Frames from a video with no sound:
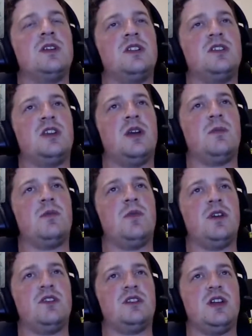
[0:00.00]
his
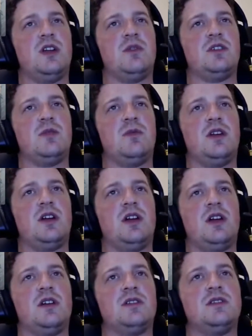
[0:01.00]
one of his championship-winning
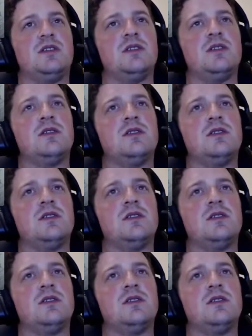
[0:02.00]
cars.